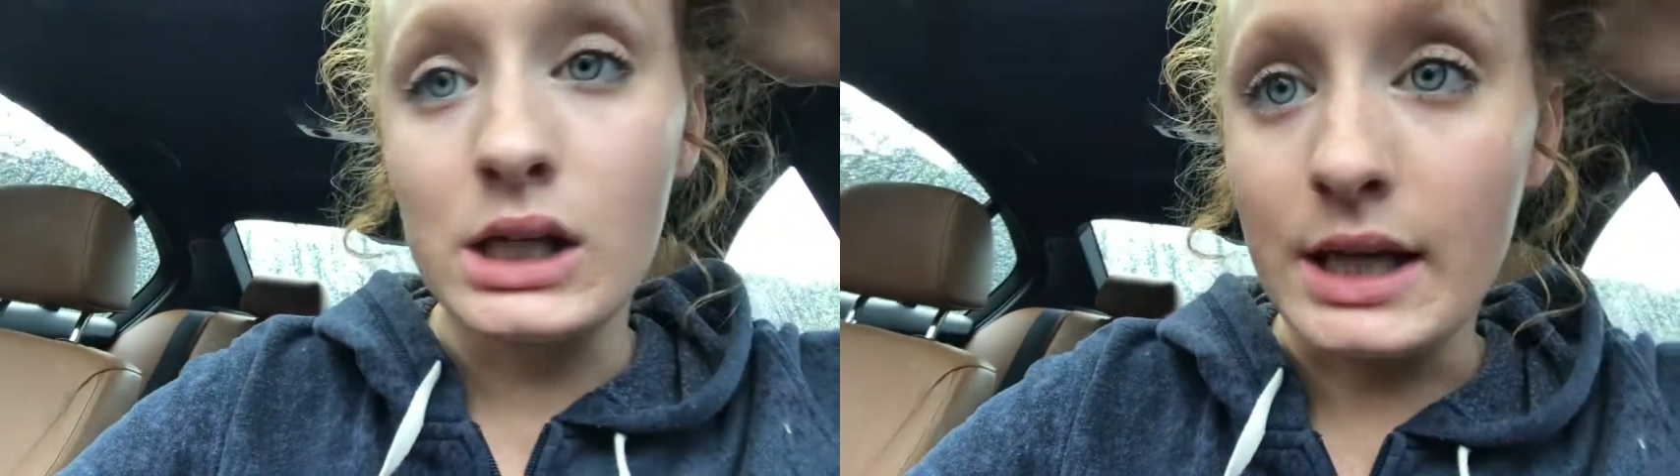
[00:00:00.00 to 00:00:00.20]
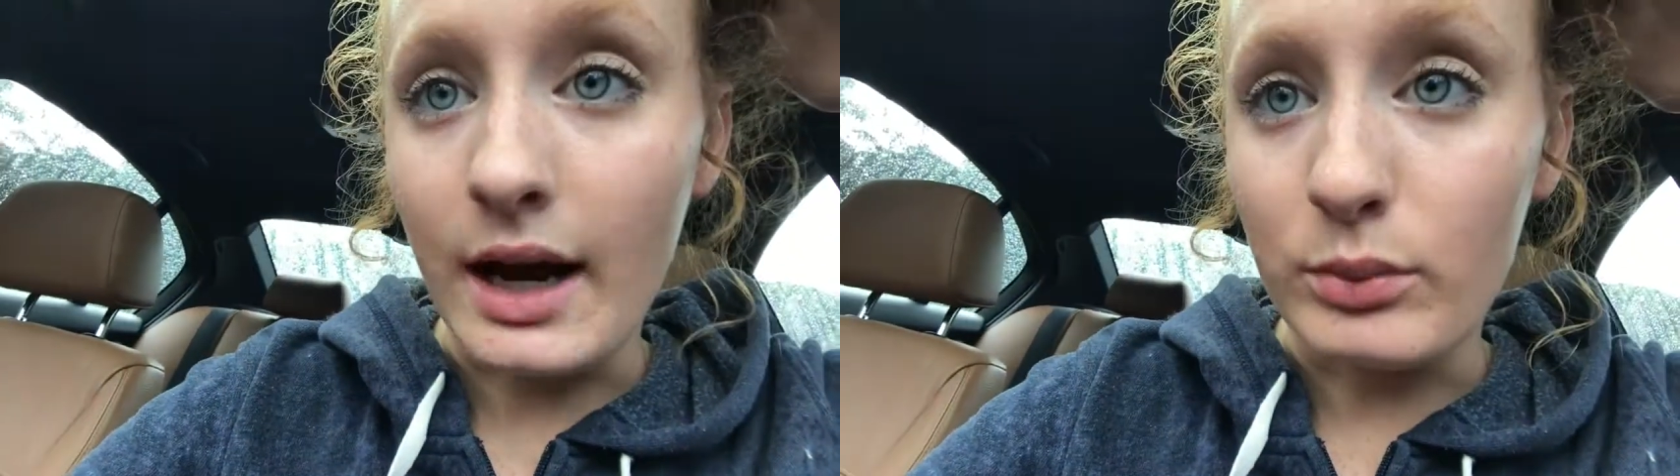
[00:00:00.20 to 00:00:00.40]

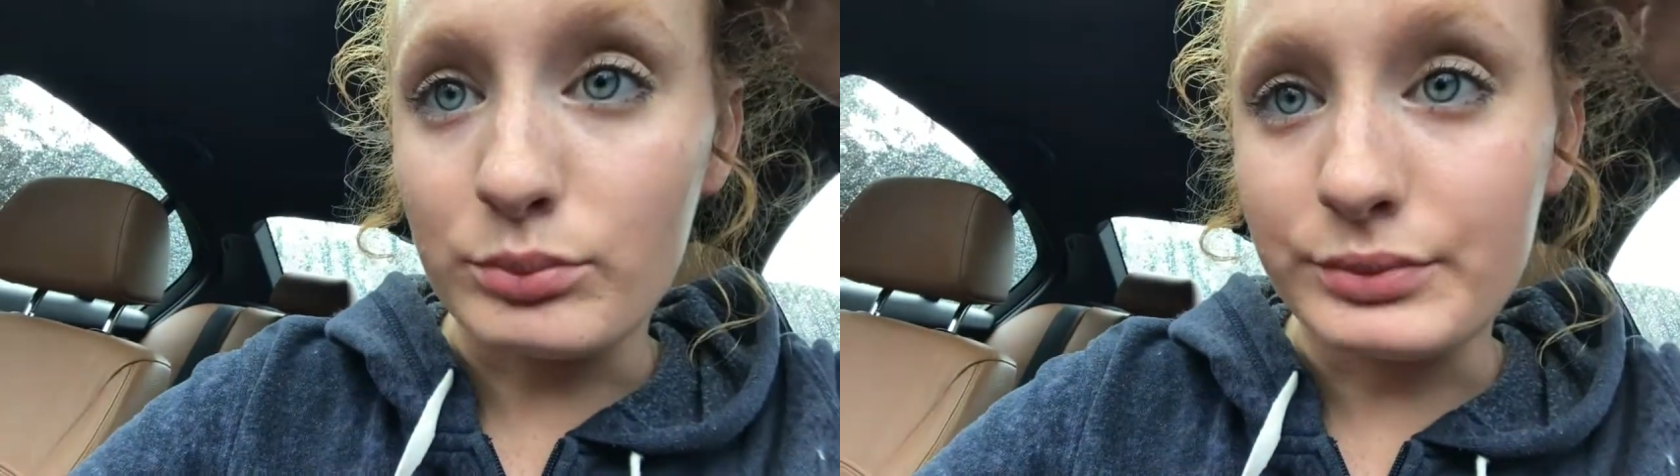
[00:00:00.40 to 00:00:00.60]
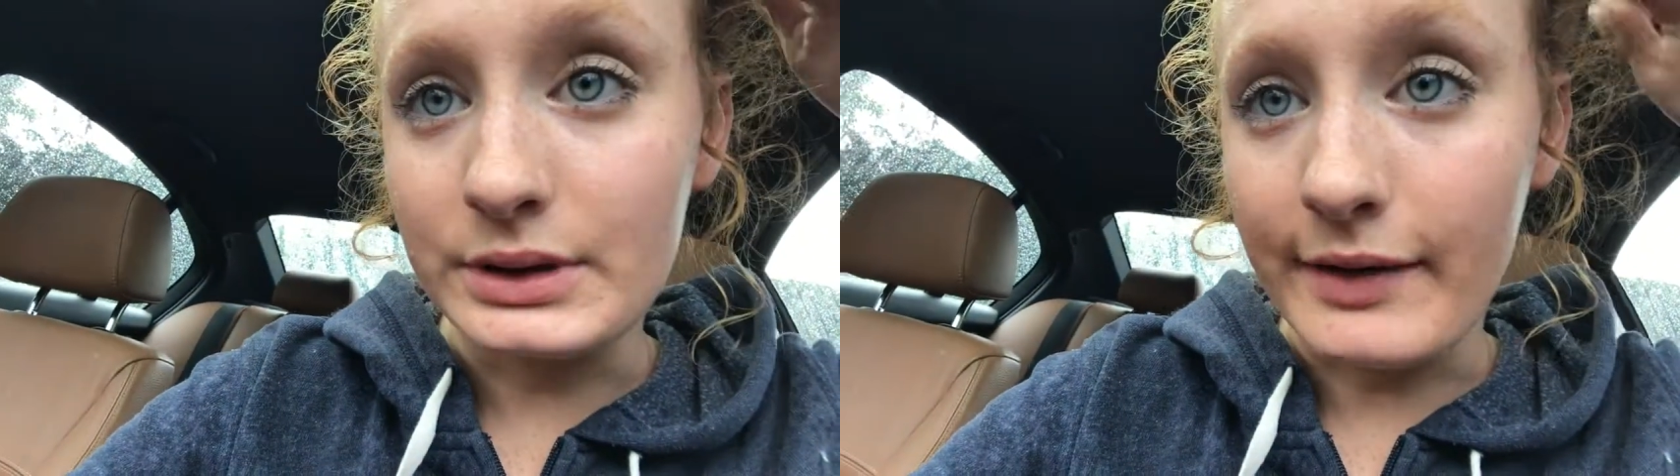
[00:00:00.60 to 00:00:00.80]
yeah,
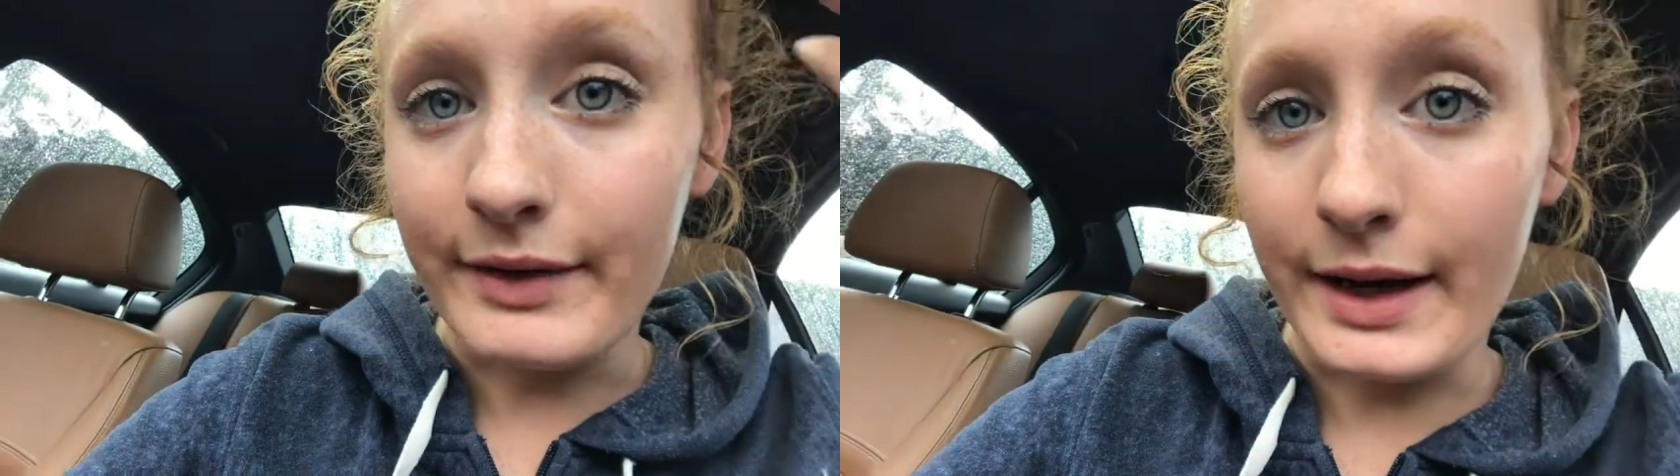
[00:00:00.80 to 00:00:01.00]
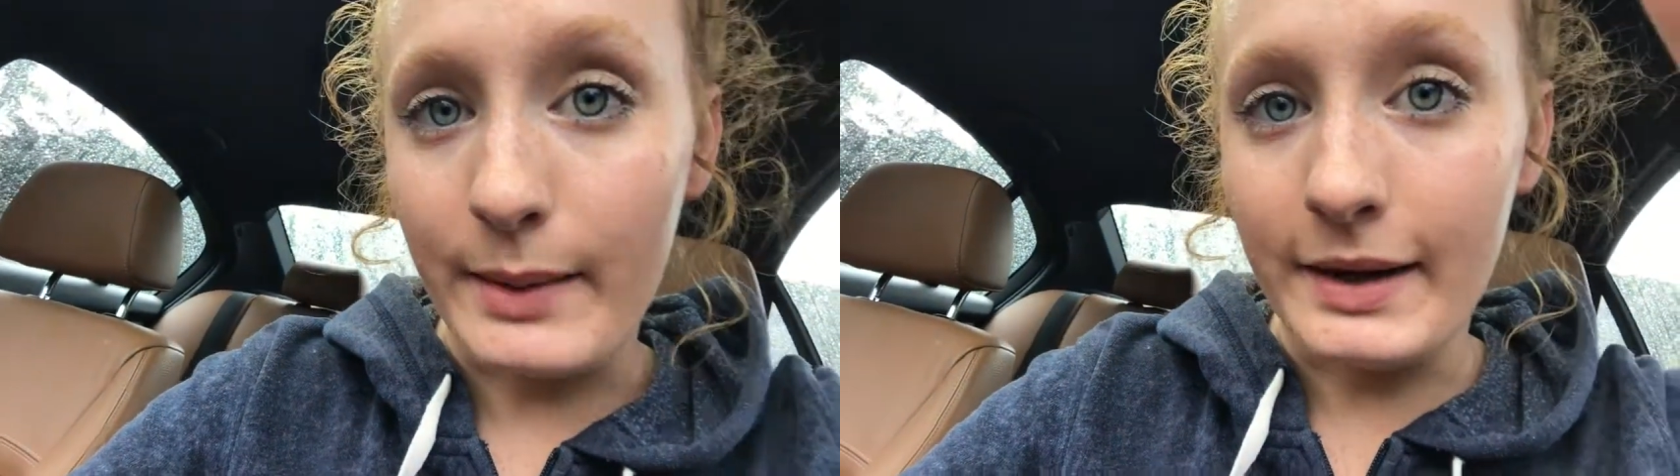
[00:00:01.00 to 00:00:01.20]

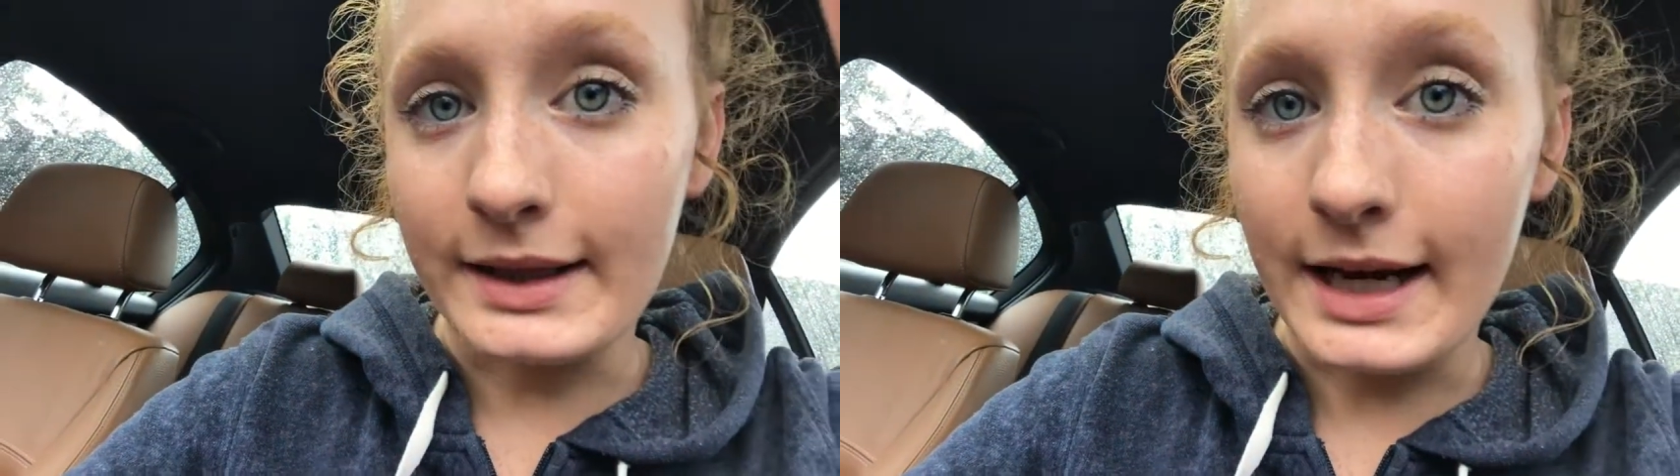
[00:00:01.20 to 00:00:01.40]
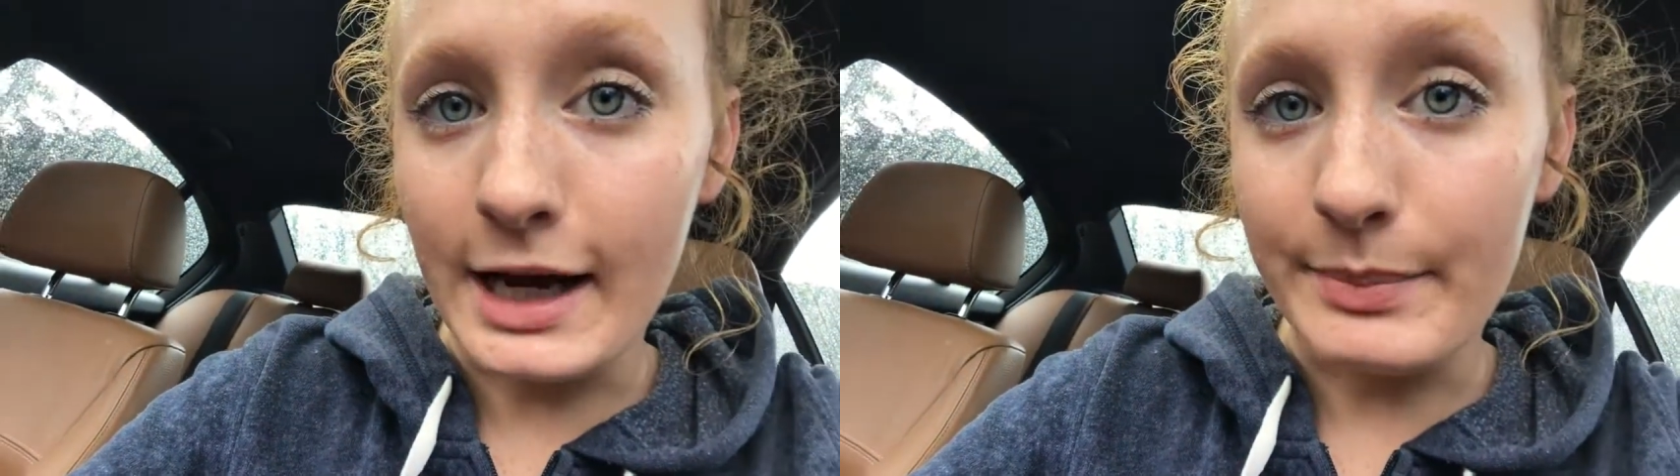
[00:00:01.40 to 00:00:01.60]
definitely gonna make
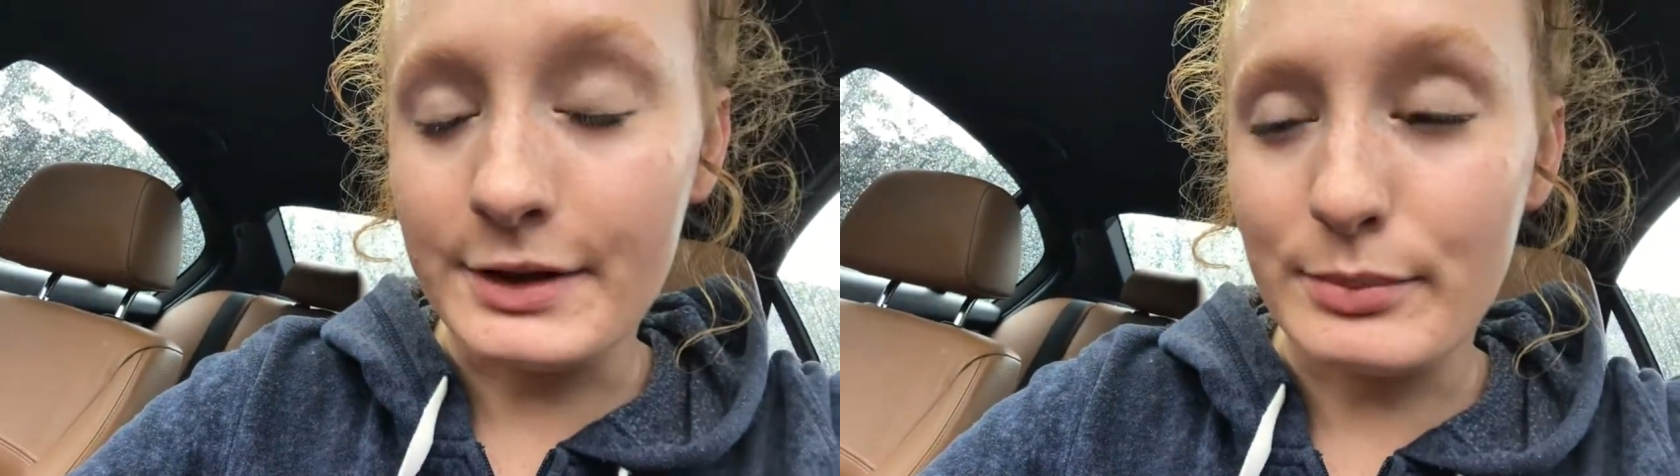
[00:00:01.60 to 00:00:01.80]
that happen